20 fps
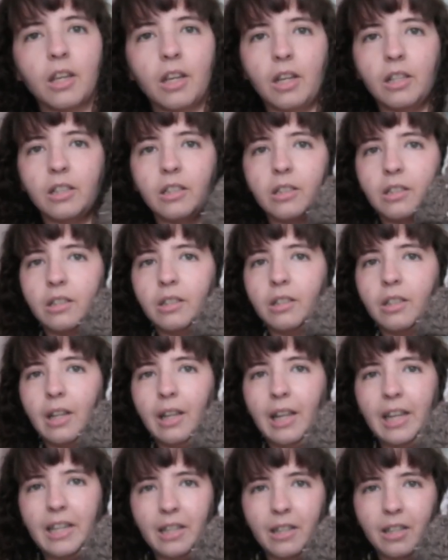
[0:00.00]
it's
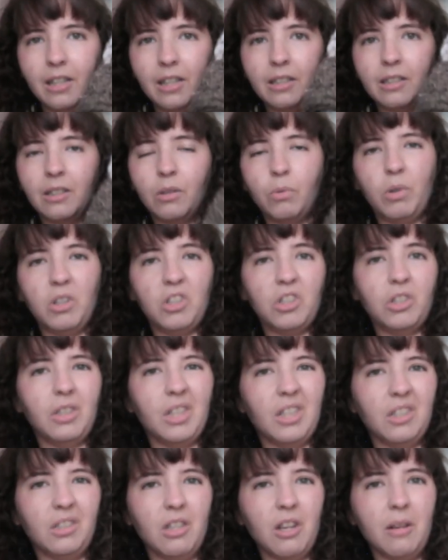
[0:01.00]
like this, which
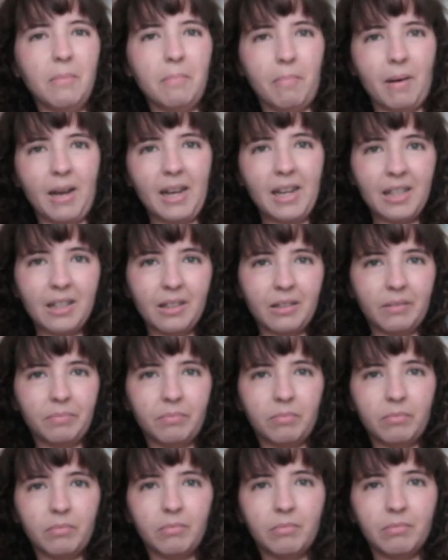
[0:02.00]
is not bad,
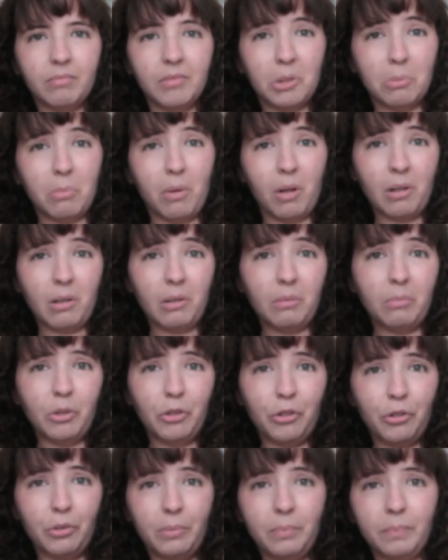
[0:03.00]
small
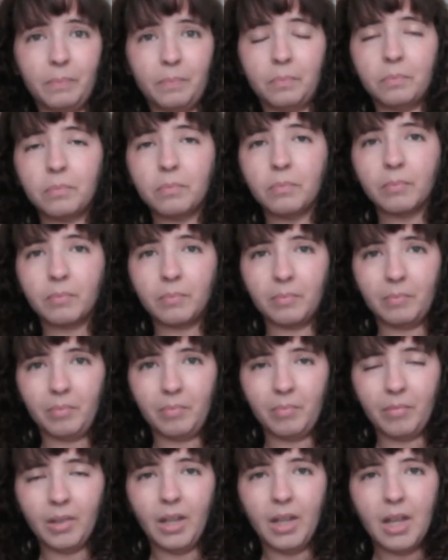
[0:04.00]
mushroom.
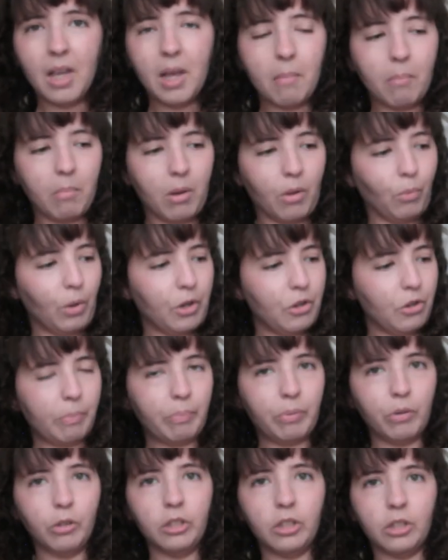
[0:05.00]
But when you
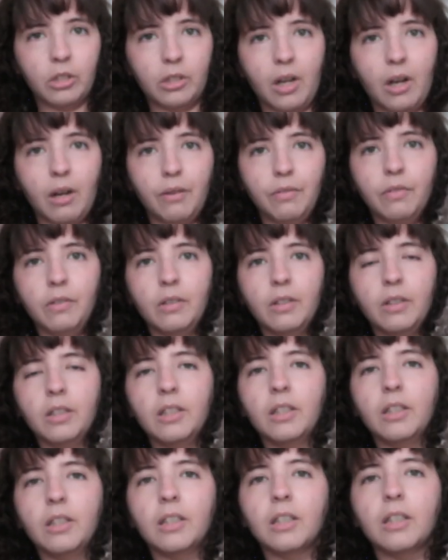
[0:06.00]
put stuff,
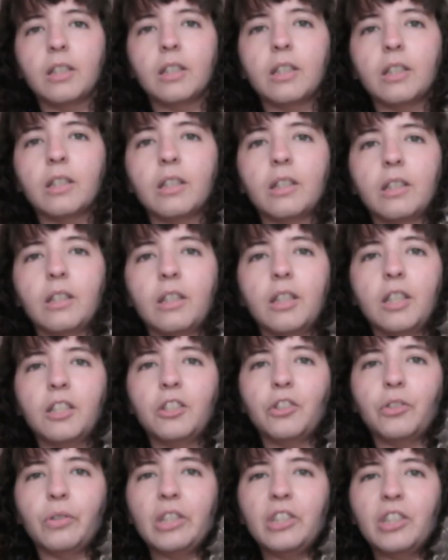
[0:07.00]
it
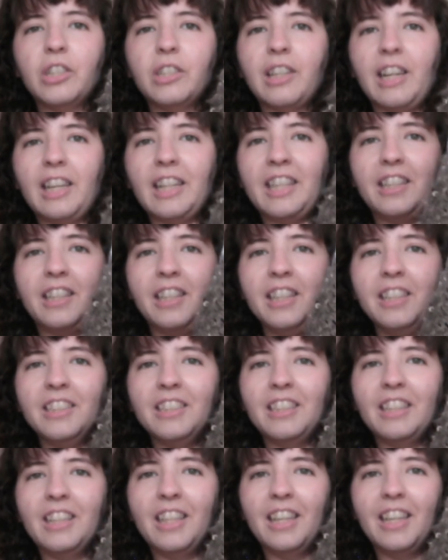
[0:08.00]
stretches like this,
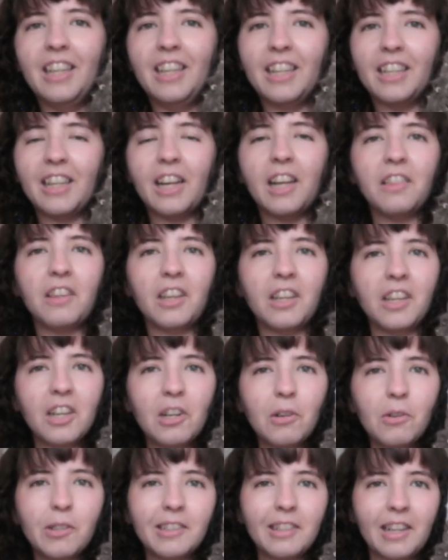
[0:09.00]
and then it
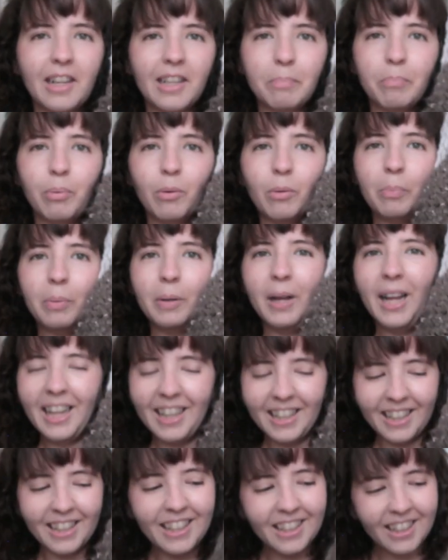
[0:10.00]
looks like poop.
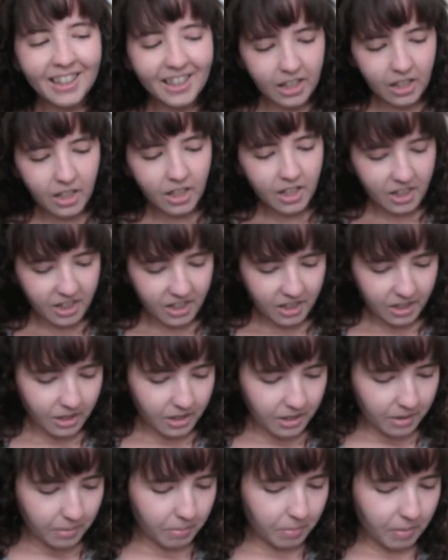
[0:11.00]

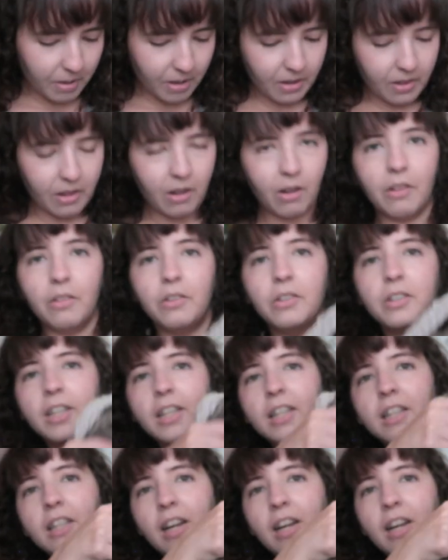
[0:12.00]
But other than